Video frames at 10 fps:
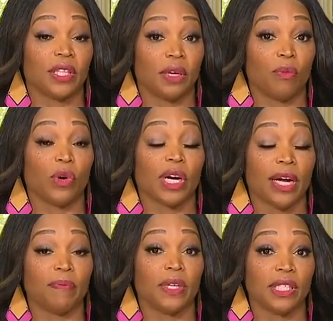I think more
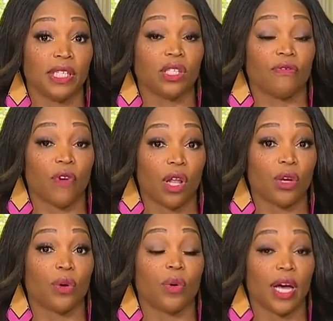companies need to
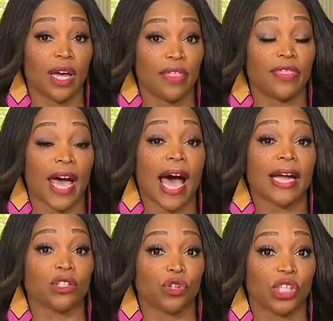follow uh,
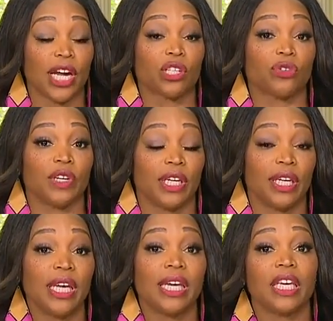that trajectory.
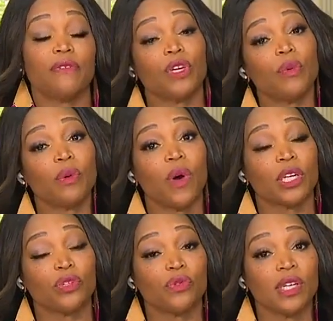Iva, you yes. want to
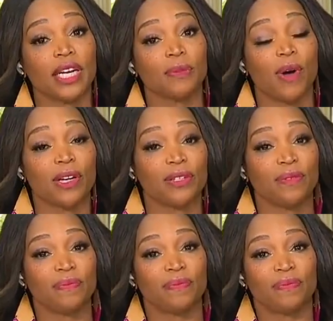walk us through the next model?